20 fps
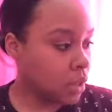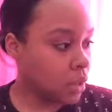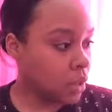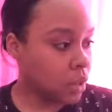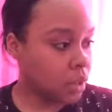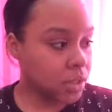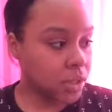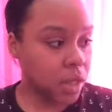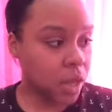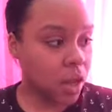
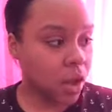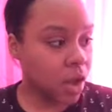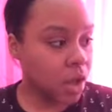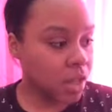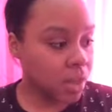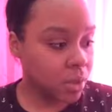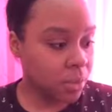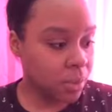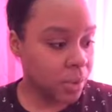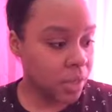because I
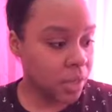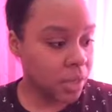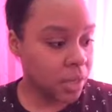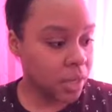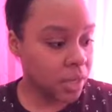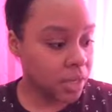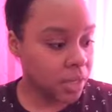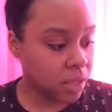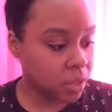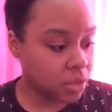hardly wear
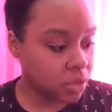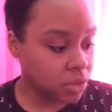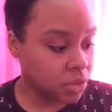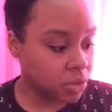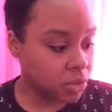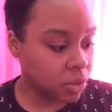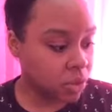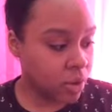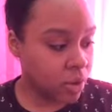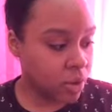anything
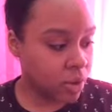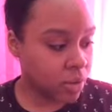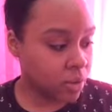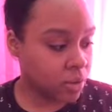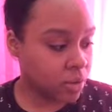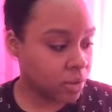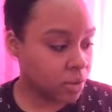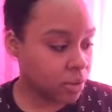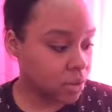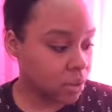short.
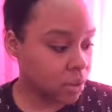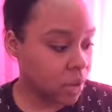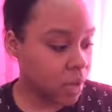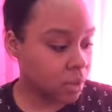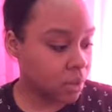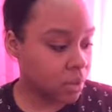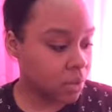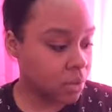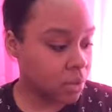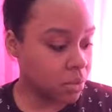So
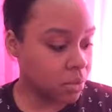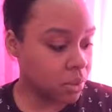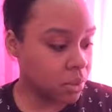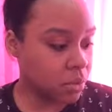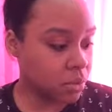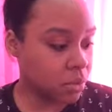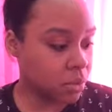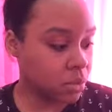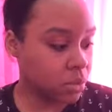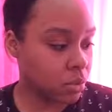I'm going
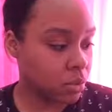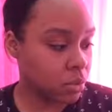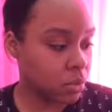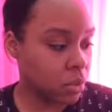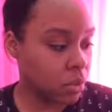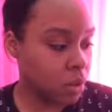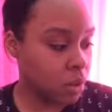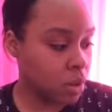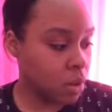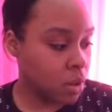to
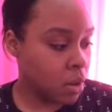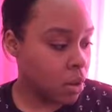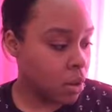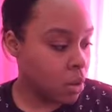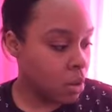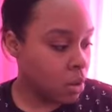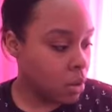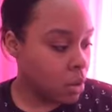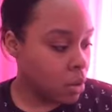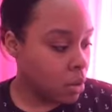
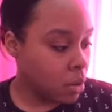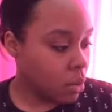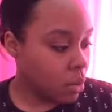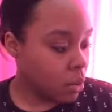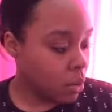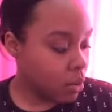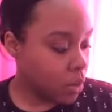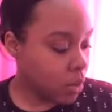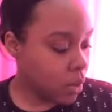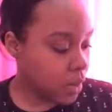
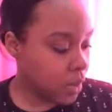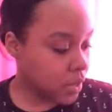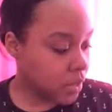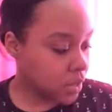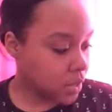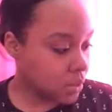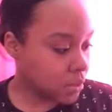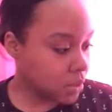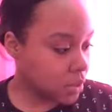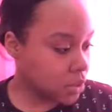wear
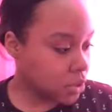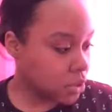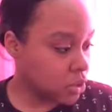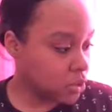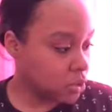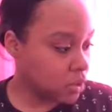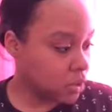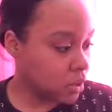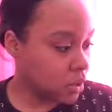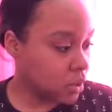something
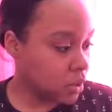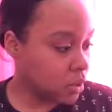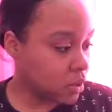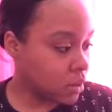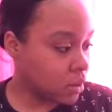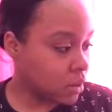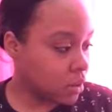short.